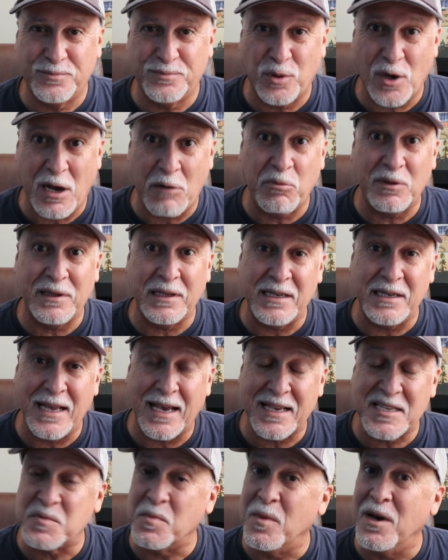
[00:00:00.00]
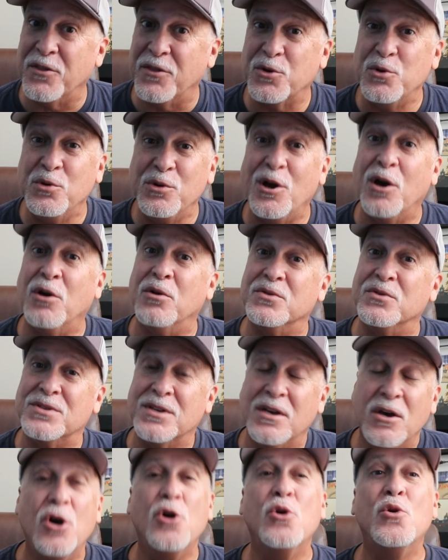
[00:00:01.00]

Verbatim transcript: probably next month. Who knows?